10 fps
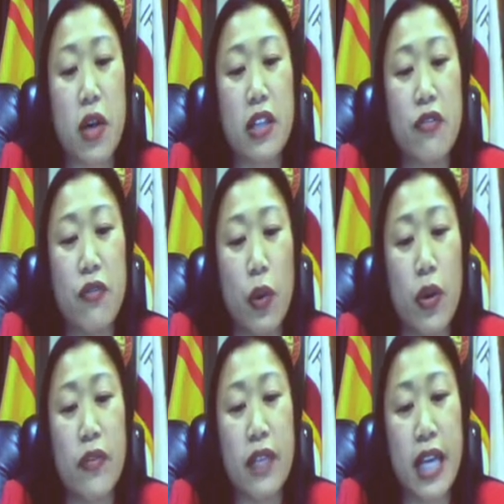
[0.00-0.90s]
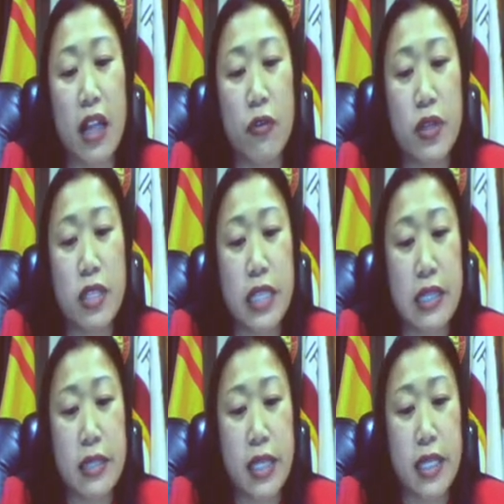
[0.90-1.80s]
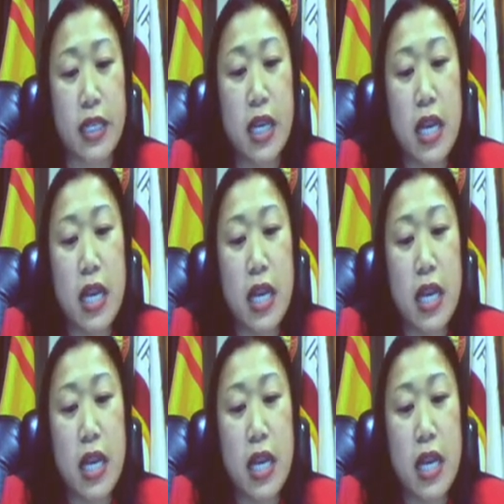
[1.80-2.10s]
on the floor of the California State Senate.